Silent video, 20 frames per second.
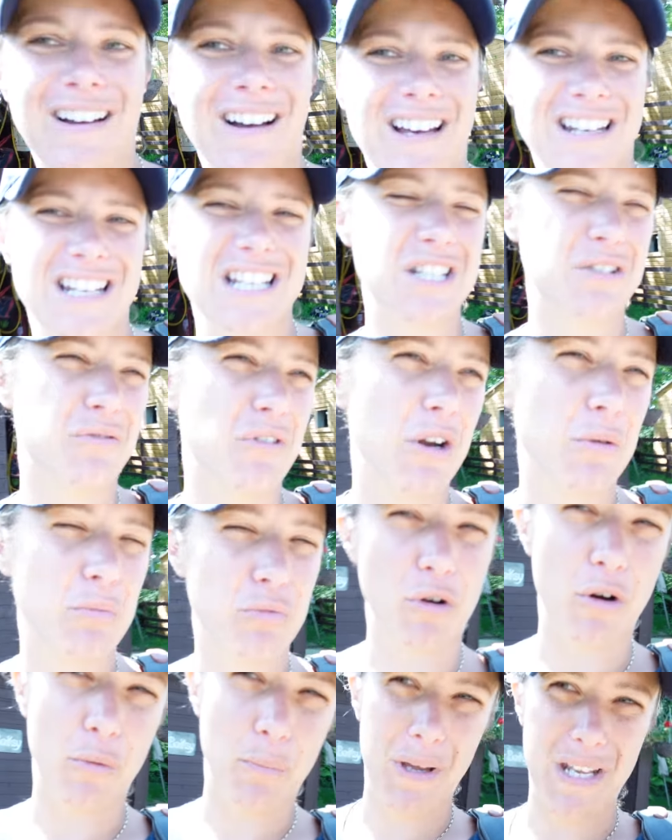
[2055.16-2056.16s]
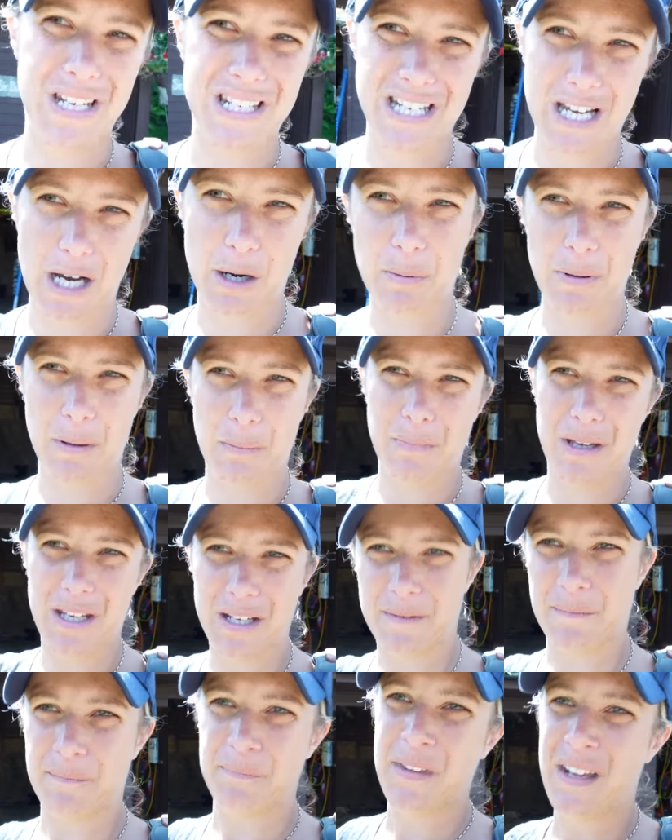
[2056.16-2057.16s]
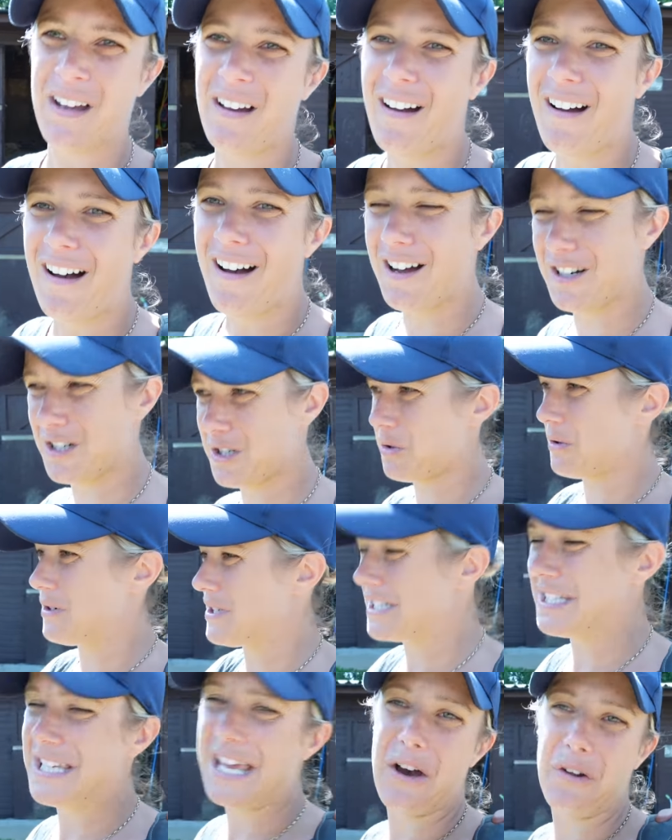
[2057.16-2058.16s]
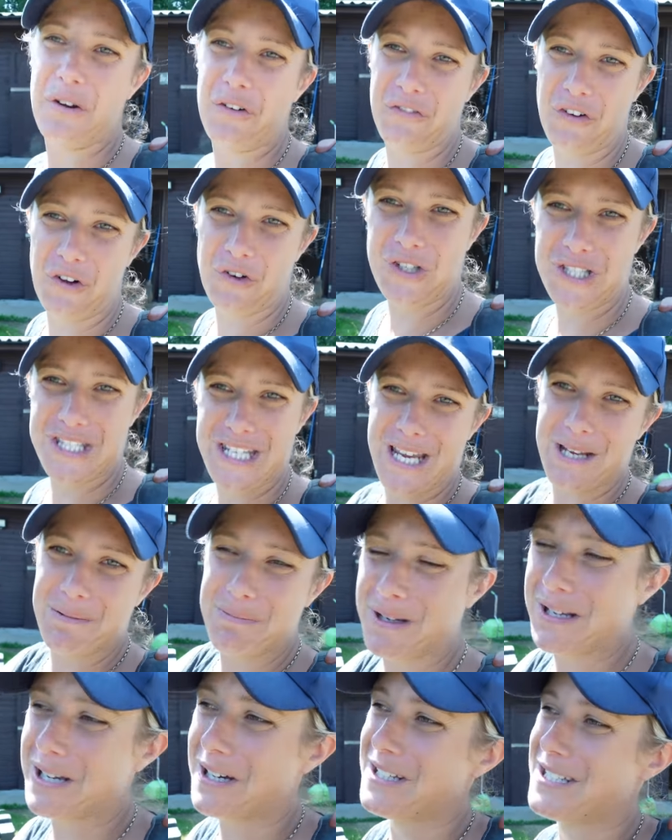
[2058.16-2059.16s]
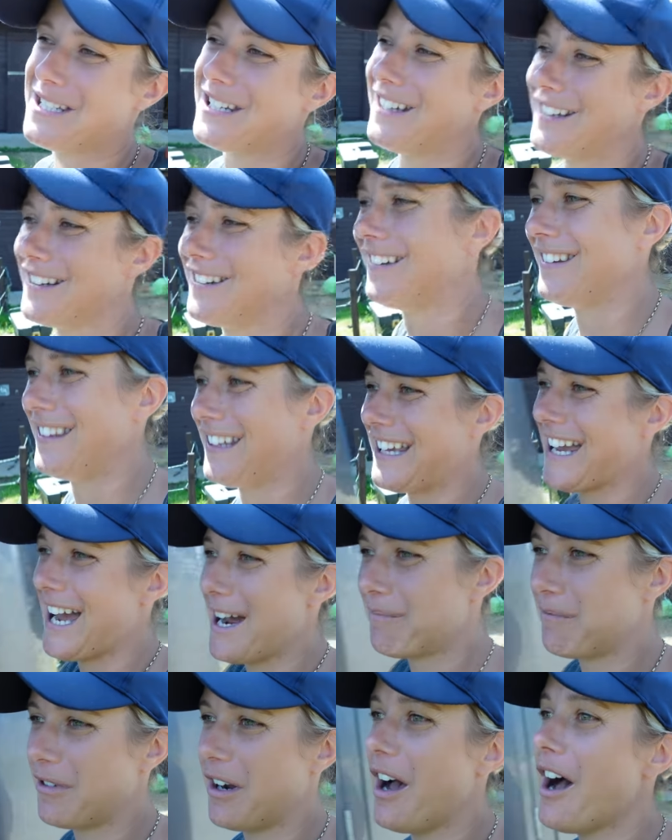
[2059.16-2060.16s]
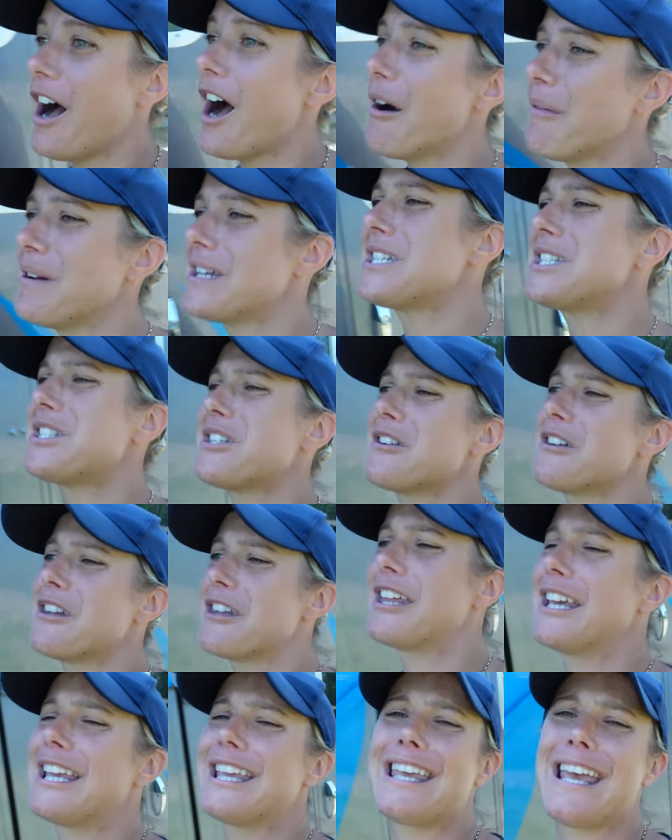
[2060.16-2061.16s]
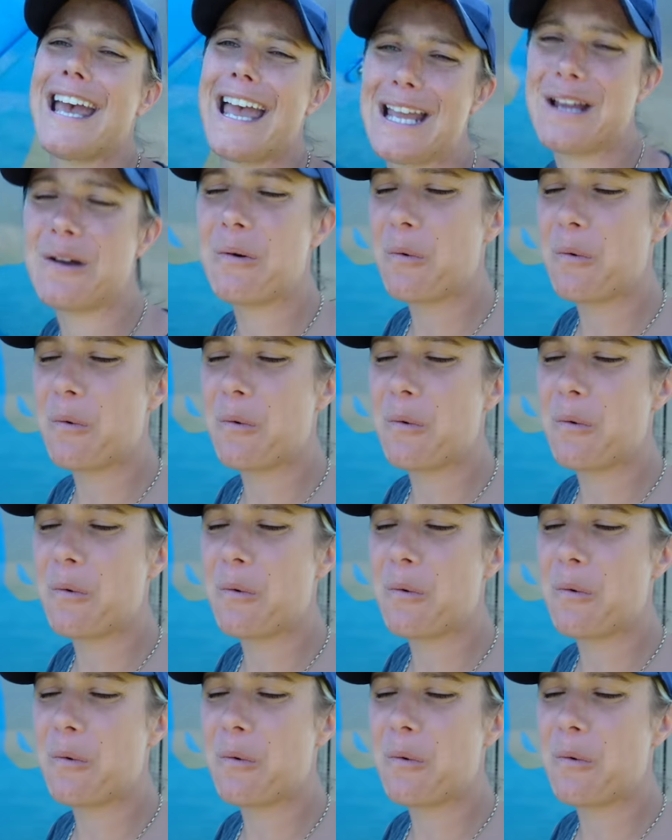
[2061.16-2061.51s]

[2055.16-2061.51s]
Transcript: I need to rope Rob into helping me. I just wanted to get on a vlog today because I got the camera. Oh, he stood at the gate